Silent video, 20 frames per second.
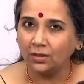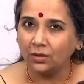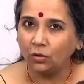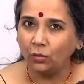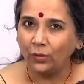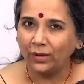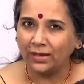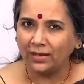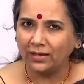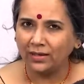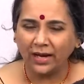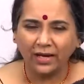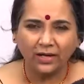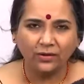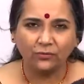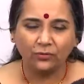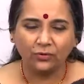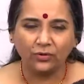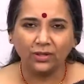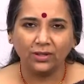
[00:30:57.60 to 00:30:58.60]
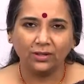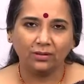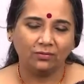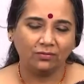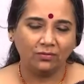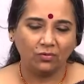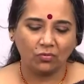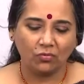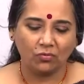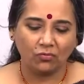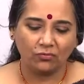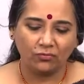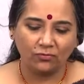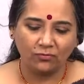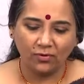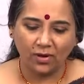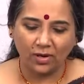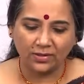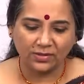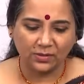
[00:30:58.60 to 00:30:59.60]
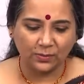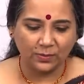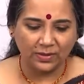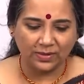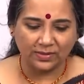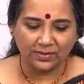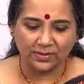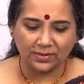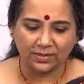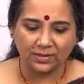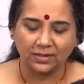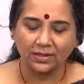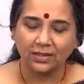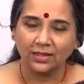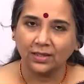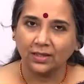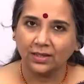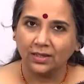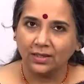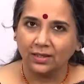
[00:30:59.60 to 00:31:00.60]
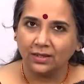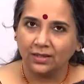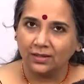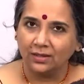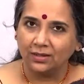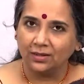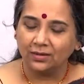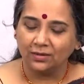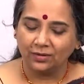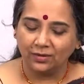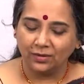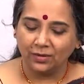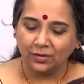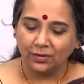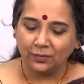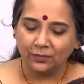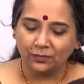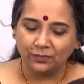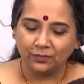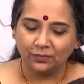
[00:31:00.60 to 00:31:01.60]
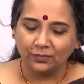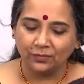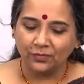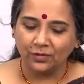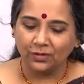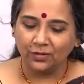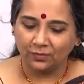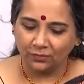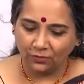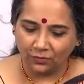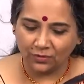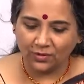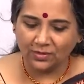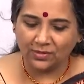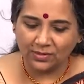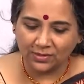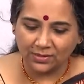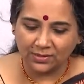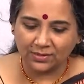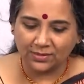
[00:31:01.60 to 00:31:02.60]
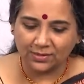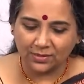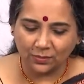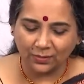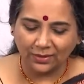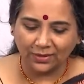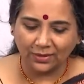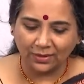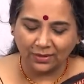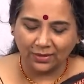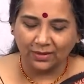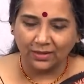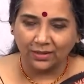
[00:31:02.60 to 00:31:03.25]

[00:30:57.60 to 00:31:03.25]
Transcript: quick, light-footed, you know, fast-paced. Um, for instance, we